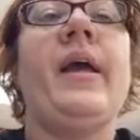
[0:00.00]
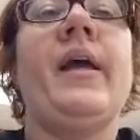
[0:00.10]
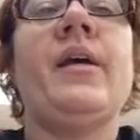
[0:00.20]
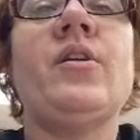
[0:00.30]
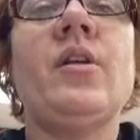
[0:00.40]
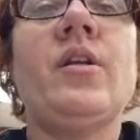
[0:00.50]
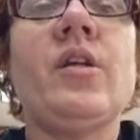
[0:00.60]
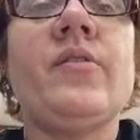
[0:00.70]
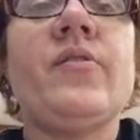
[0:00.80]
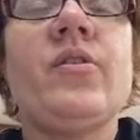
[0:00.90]
And
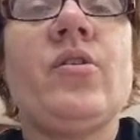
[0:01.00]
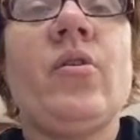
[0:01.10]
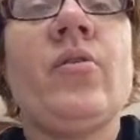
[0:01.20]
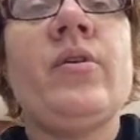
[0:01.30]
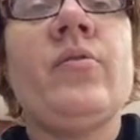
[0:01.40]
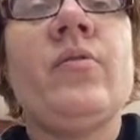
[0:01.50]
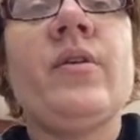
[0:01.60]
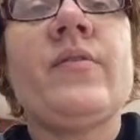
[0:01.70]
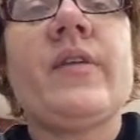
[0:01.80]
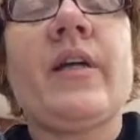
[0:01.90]
just to show you
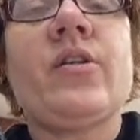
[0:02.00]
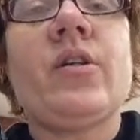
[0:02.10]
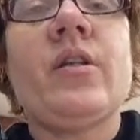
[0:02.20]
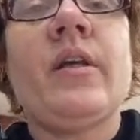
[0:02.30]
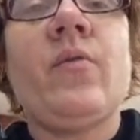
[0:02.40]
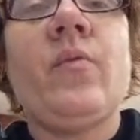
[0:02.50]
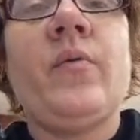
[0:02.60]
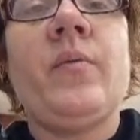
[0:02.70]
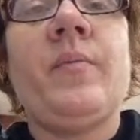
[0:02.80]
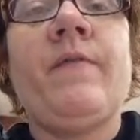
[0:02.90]
the section that we
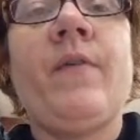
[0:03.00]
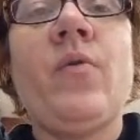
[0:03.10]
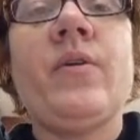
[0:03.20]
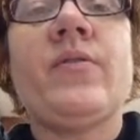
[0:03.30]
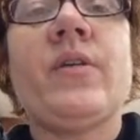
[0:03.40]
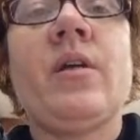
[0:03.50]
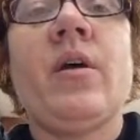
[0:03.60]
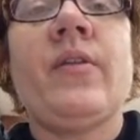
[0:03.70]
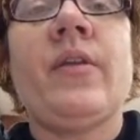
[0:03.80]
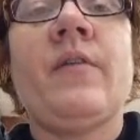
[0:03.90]
would be focusing
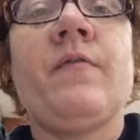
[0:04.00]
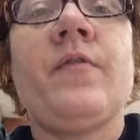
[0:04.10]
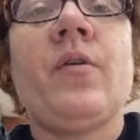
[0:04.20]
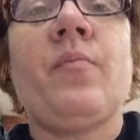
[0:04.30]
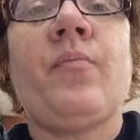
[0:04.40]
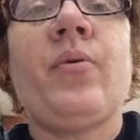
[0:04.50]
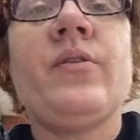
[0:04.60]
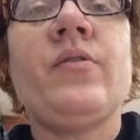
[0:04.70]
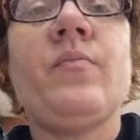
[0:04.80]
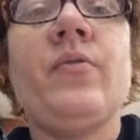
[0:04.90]
on then for the
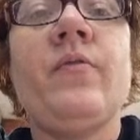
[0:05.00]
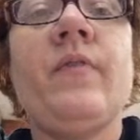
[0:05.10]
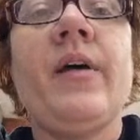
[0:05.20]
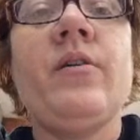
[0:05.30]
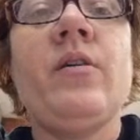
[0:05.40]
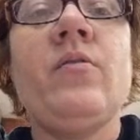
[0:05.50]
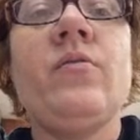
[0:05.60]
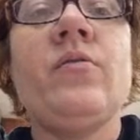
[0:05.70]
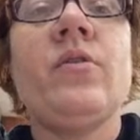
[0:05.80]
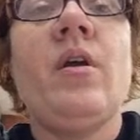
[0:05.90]
principal
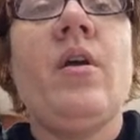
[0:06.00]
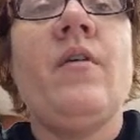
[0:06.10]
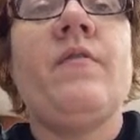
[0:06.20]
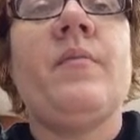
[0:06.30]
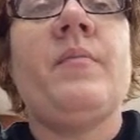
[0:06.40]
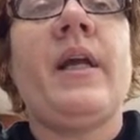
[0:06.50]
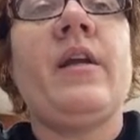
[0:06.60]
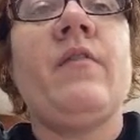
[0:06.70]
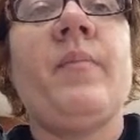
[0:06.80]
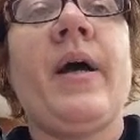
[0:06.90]
values, from
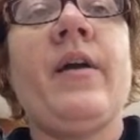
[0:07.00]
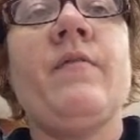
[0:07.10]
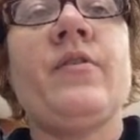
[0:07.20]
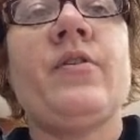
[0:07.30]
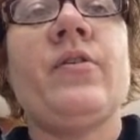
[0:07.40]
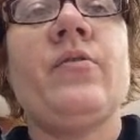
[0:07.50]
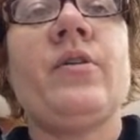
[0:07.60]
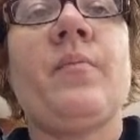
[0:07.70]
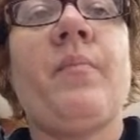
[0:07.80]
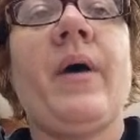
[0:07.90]
negative pi over 2
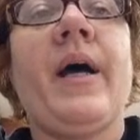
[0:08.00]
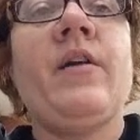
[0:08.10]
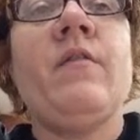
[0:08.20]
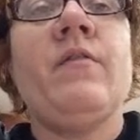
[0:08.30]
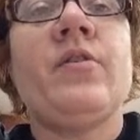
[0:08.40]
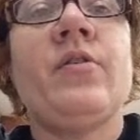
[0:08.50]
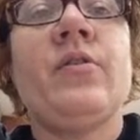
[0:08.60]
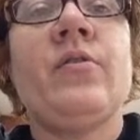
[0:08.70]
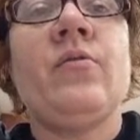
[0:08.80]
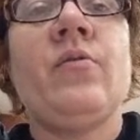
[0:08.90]
to pi over
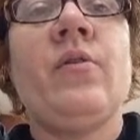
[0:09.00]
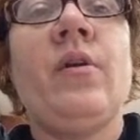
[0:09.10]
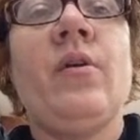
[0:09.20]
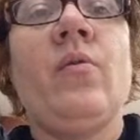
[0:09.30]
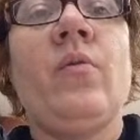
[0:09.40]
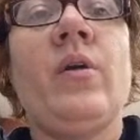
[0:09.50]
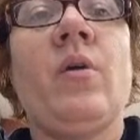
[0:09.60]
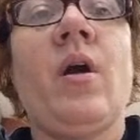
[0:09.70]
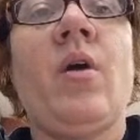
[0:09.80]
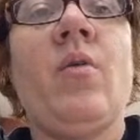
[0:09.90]
2, we
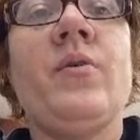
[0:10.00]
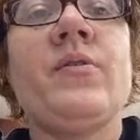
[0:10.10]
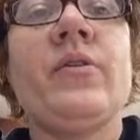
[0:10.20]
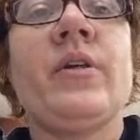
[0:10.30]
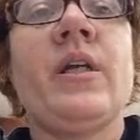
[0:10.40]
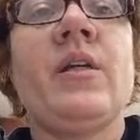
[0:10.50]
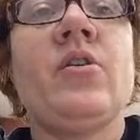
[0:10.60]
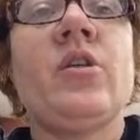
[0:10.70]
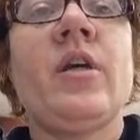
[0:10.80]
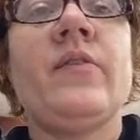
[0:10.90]
were always looking
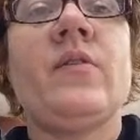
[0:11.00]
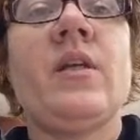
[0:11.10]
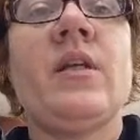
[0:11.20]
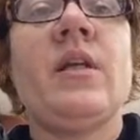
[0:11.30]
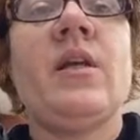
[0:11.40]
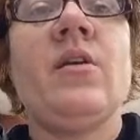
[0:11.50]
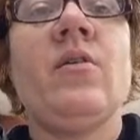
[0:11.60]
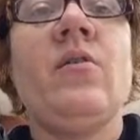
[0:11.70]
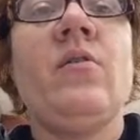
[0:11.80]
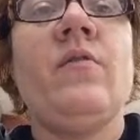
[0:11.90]
just in
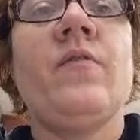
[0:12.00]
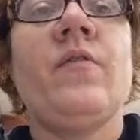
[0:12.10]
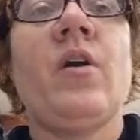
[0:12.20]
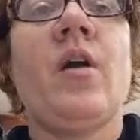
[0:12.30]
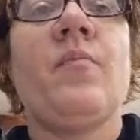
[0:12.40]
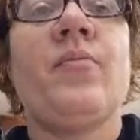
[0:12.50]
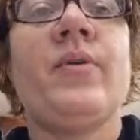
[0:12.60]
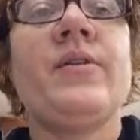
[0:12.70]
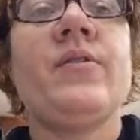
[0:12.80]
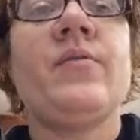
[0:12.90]
here for our
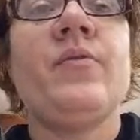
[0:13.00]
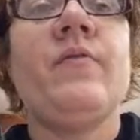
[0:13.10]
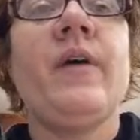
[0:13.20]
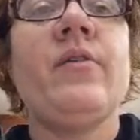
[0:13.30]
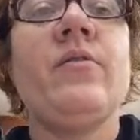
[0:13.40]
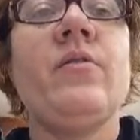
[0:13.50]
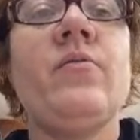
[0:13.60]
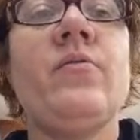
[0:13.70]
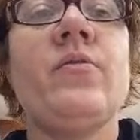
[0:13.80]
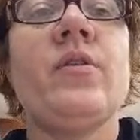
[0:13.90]
principal
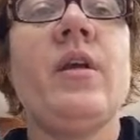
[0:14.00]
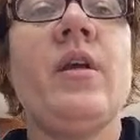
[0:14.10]
values.